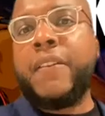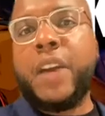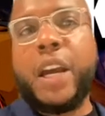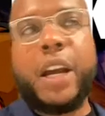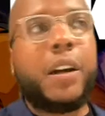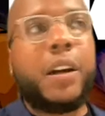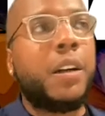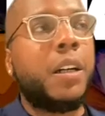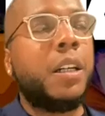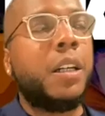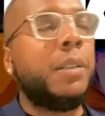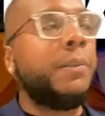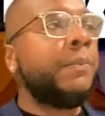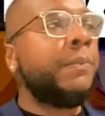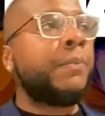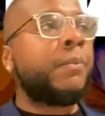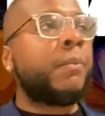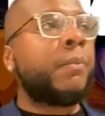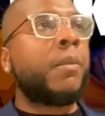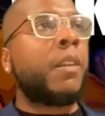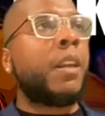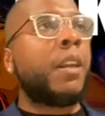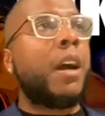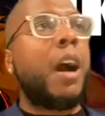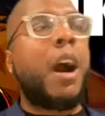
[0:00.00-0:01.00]
era,
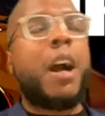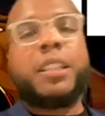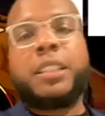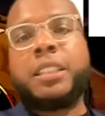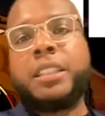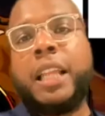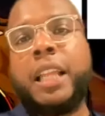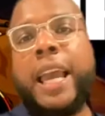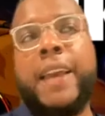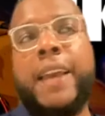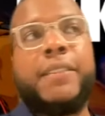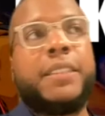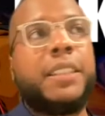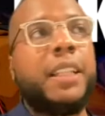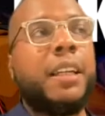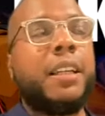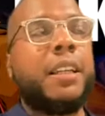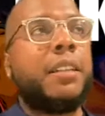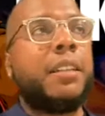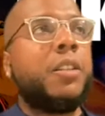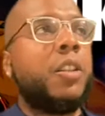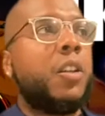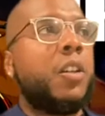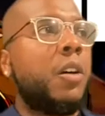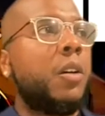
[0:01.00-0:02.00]
our slaves,
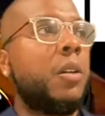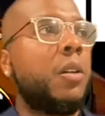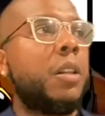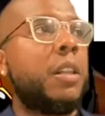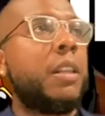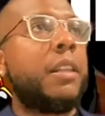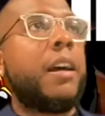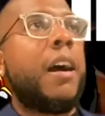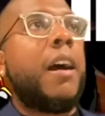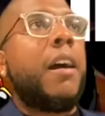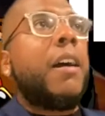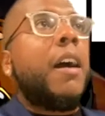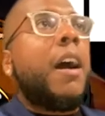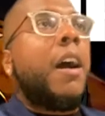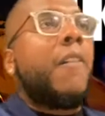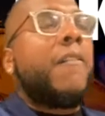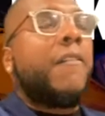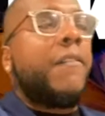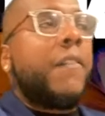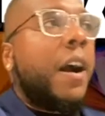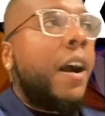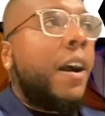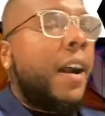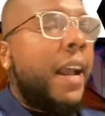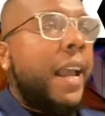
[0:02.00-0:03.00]

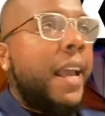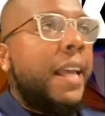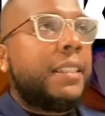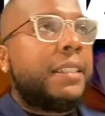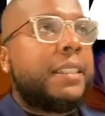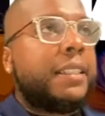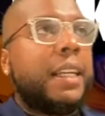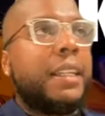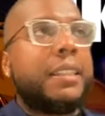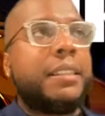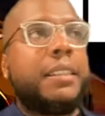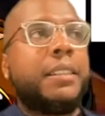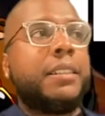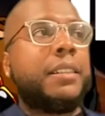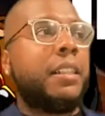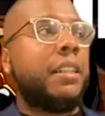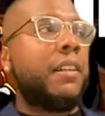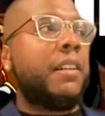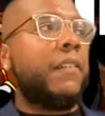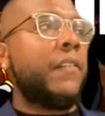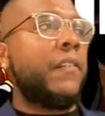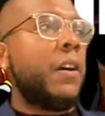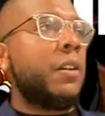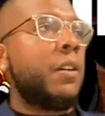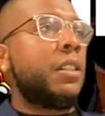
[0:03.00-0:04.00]
our ancestors and
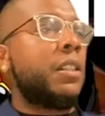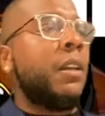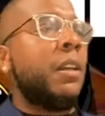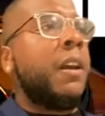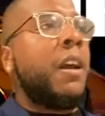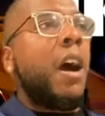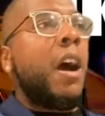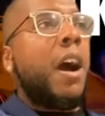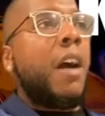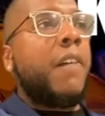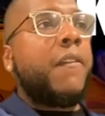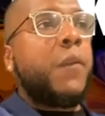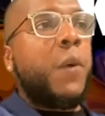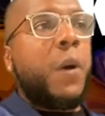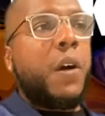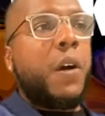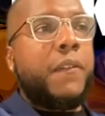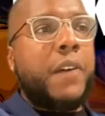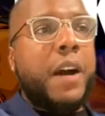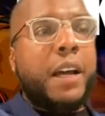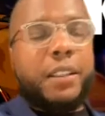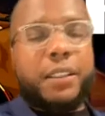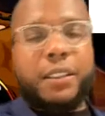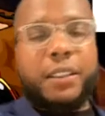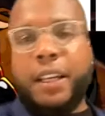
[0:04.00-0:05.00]
the folks, our
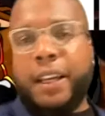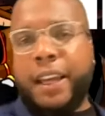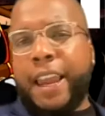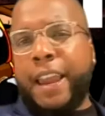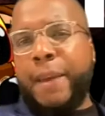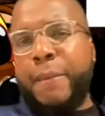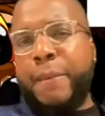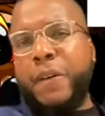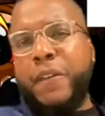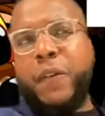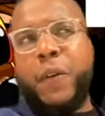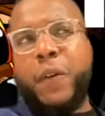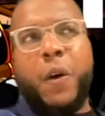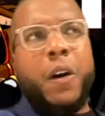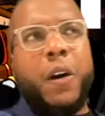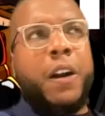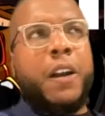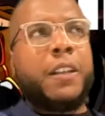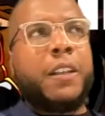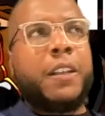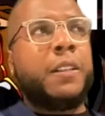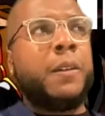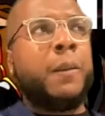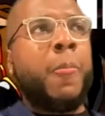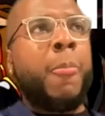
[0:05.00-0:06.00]
forefathers that came before
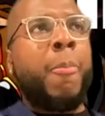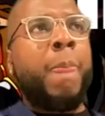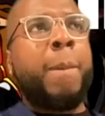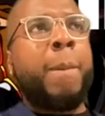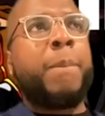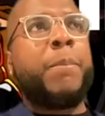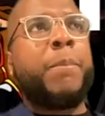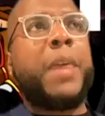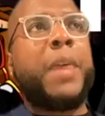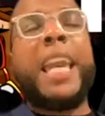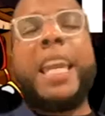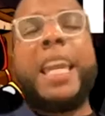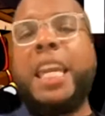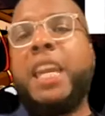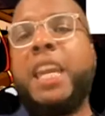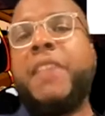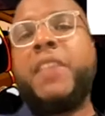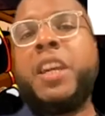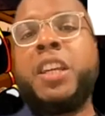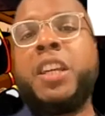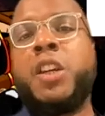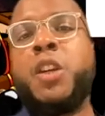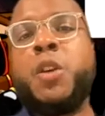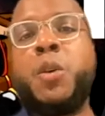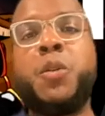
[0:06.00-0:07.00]
us, they
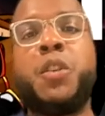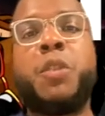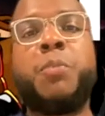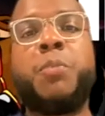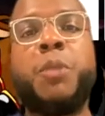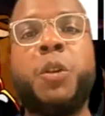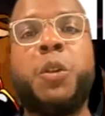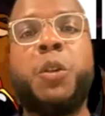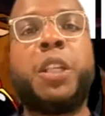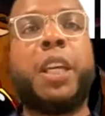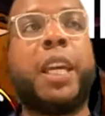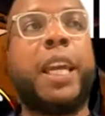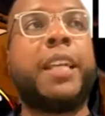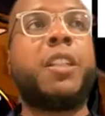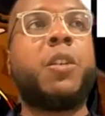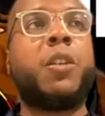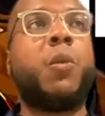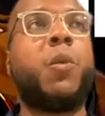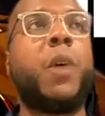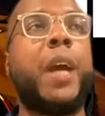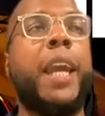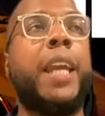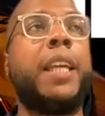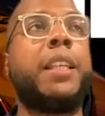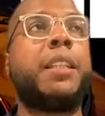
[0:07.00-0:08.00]
even used music as a
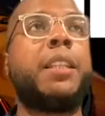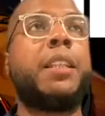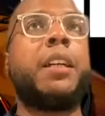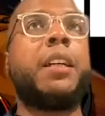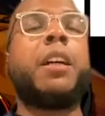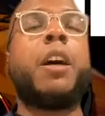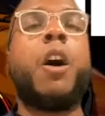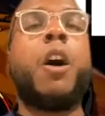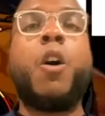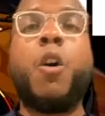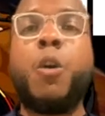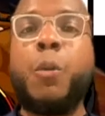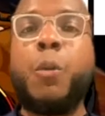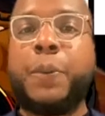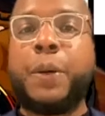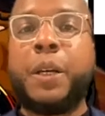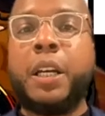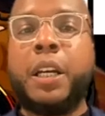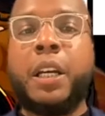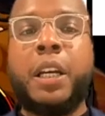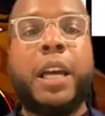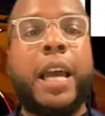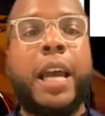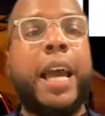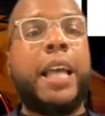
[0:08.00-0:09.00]
way to cope,
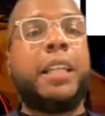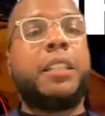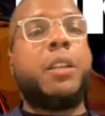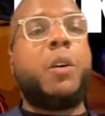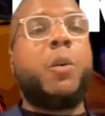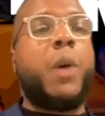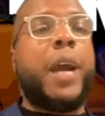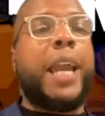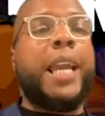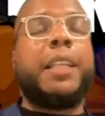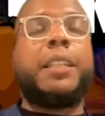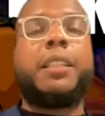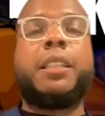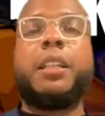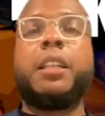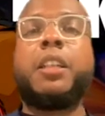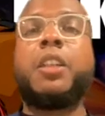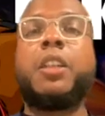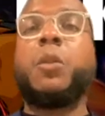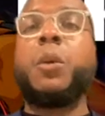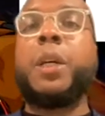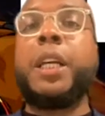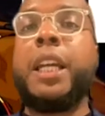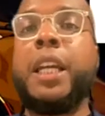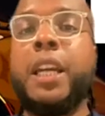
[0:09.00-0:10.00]
as a way to
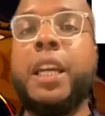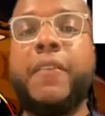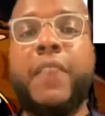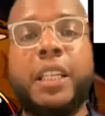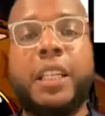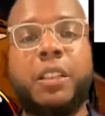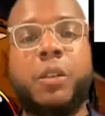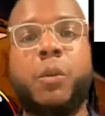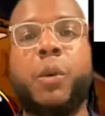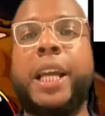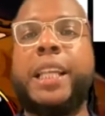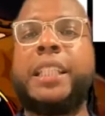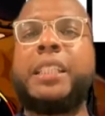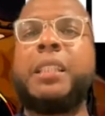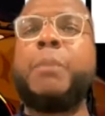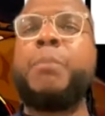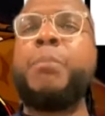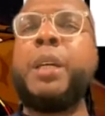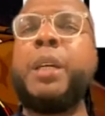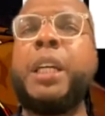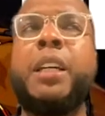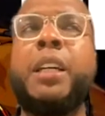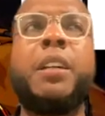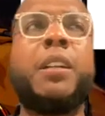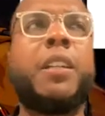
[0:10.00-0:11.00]
breathe, as a way to
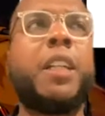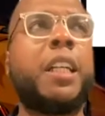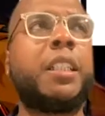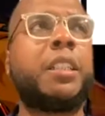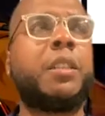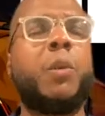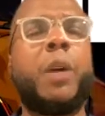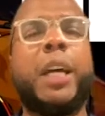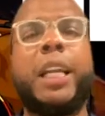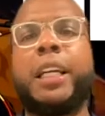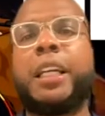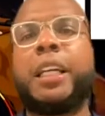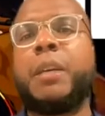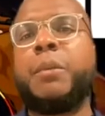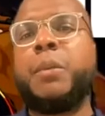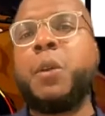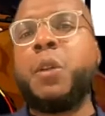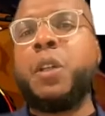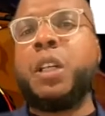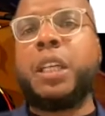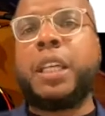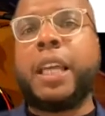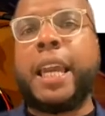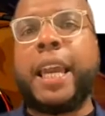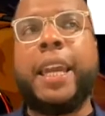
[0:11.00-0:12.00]
build, as a way to
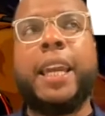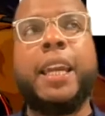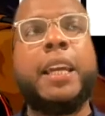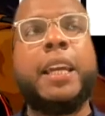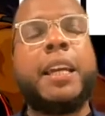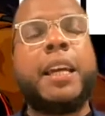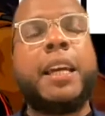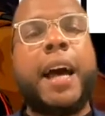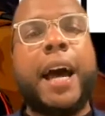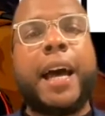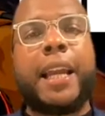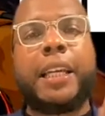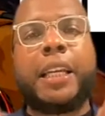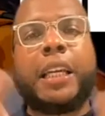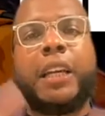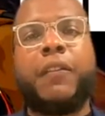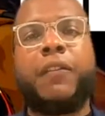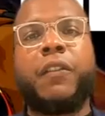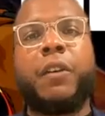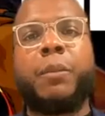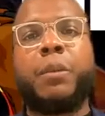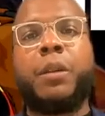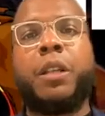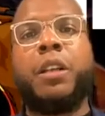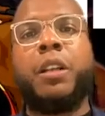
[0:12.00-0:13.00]
communicate, how to get
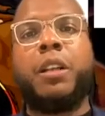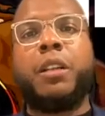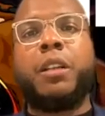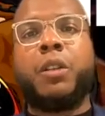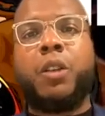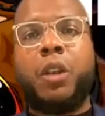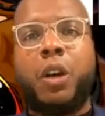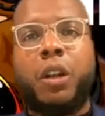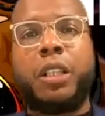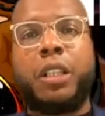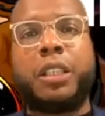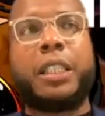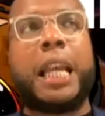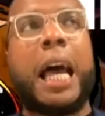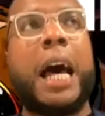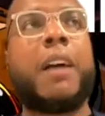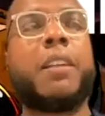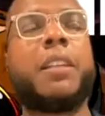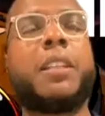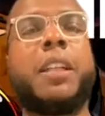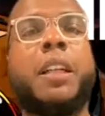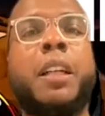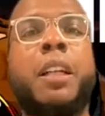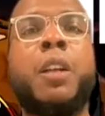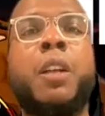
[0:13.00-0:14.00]
from the south
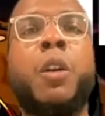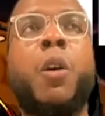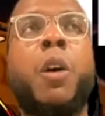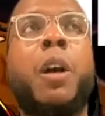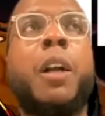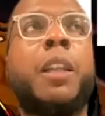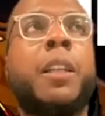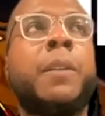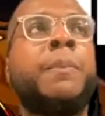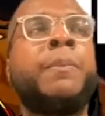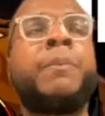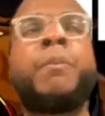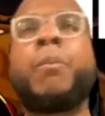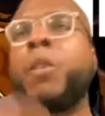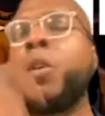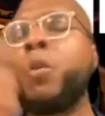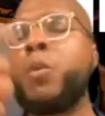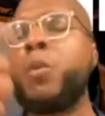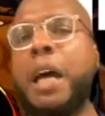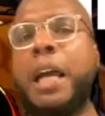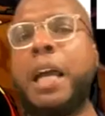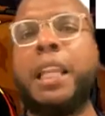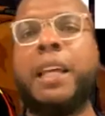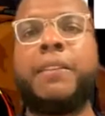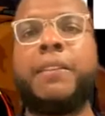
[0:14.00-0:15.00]
to the north.
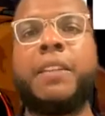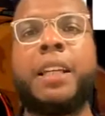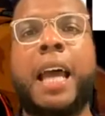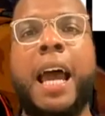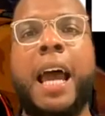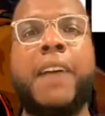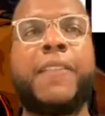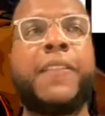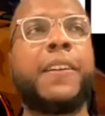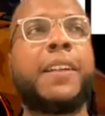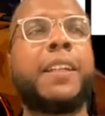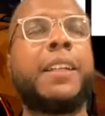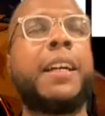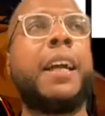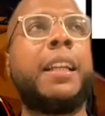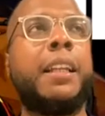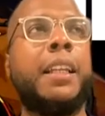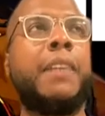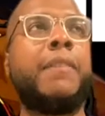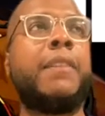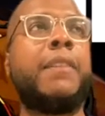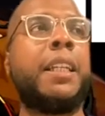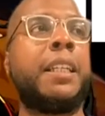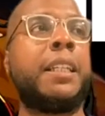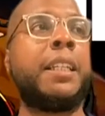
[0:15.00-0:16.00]
When I lived in Africa, I
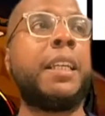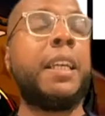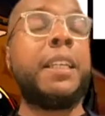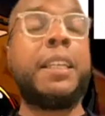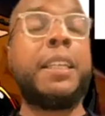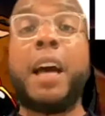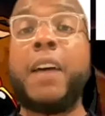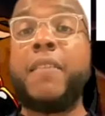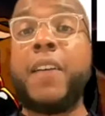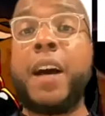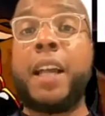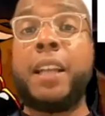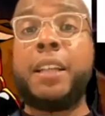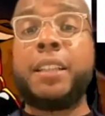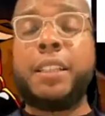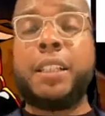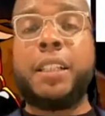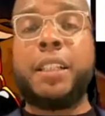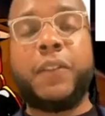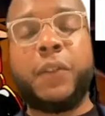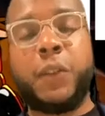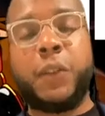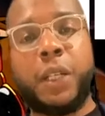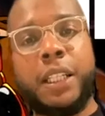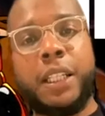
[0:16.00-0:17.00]
lived in Kenya. I
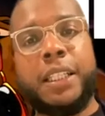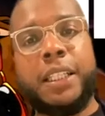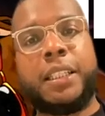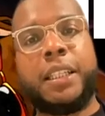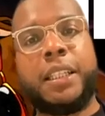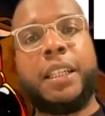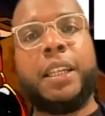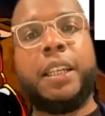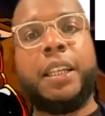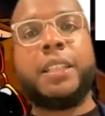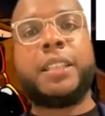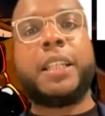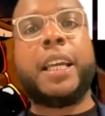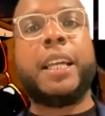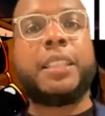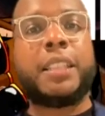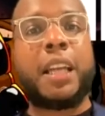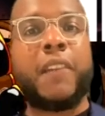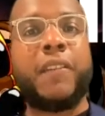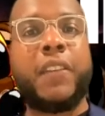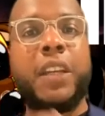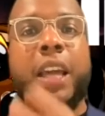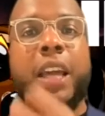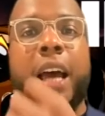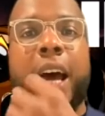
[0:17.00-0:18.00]
volunteered for Alicia Keys
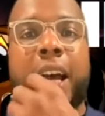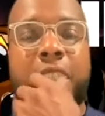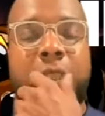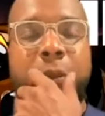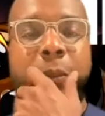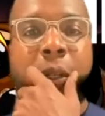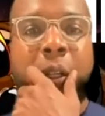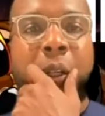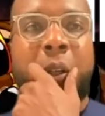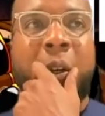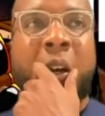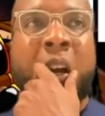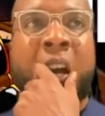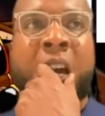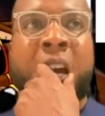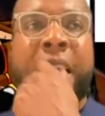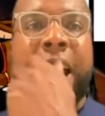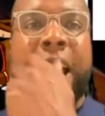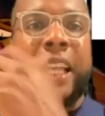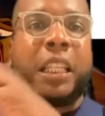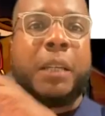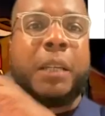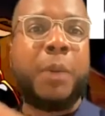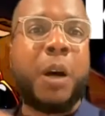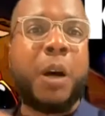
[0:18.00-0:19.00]
HIV Hospital
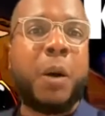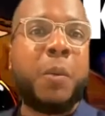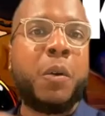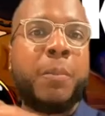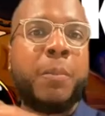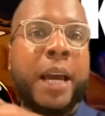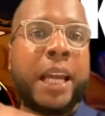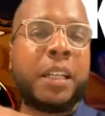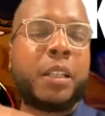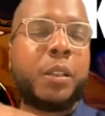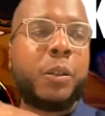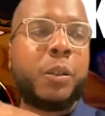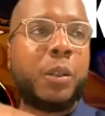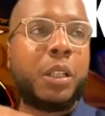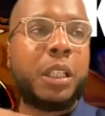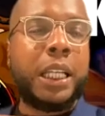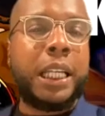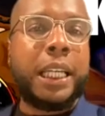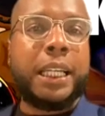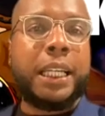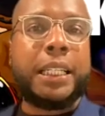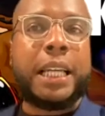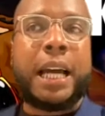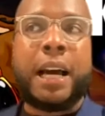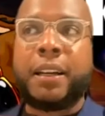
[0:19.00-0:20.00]
at the Bomo Medical
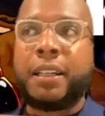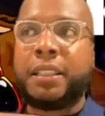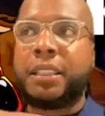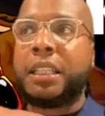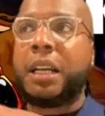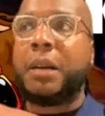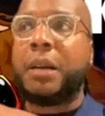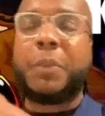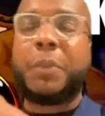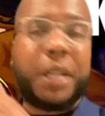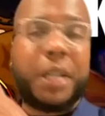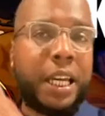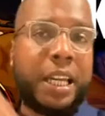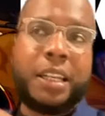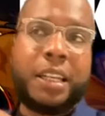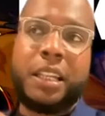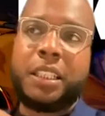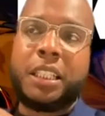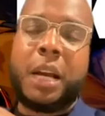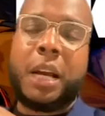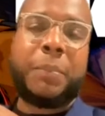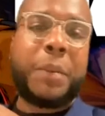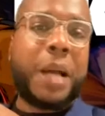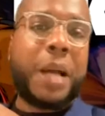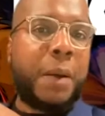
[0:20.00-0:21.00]
Clinic down in the
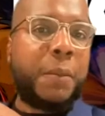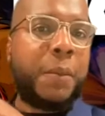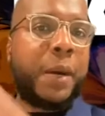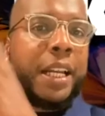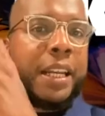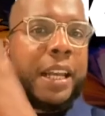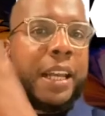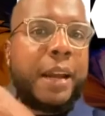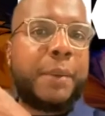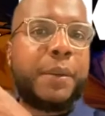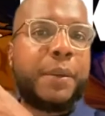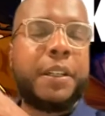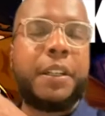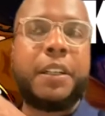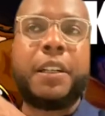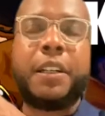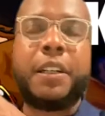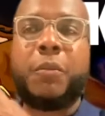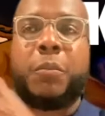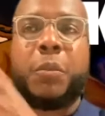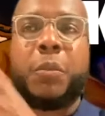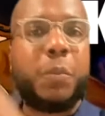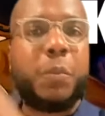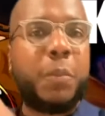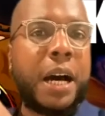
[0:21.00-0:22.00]
Chamgamwe neighborhood
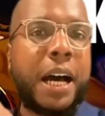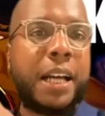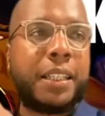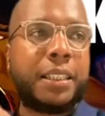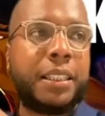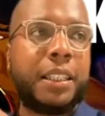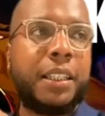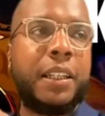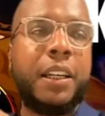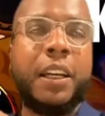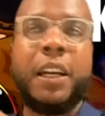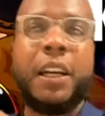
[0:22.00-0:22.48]
of Mombasa.